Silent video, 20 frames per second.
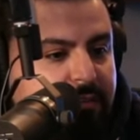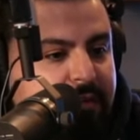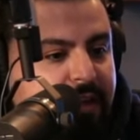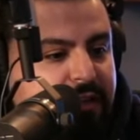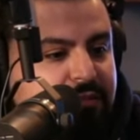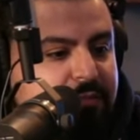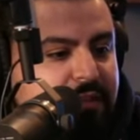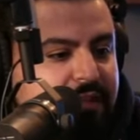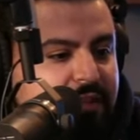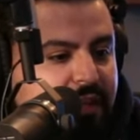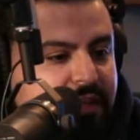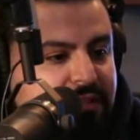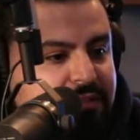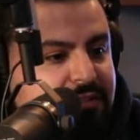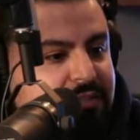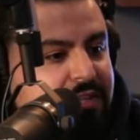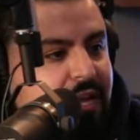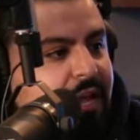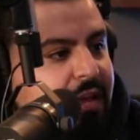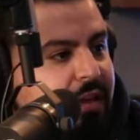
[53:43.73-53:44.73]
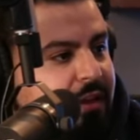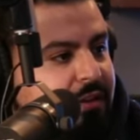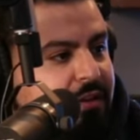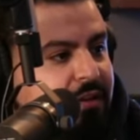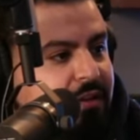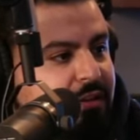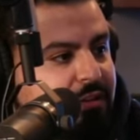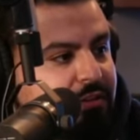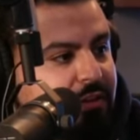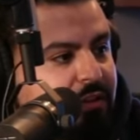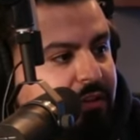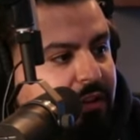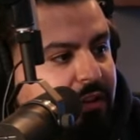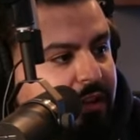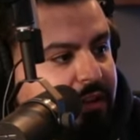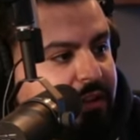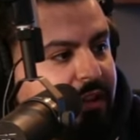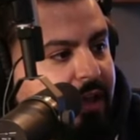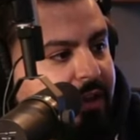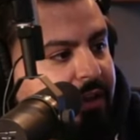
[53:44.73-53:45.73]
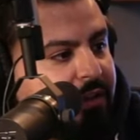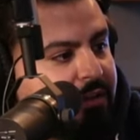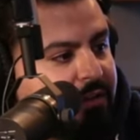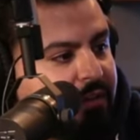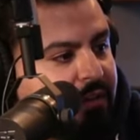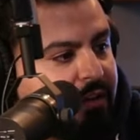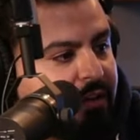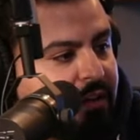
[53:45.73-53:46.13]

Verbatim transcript: it makes me insane to think that right.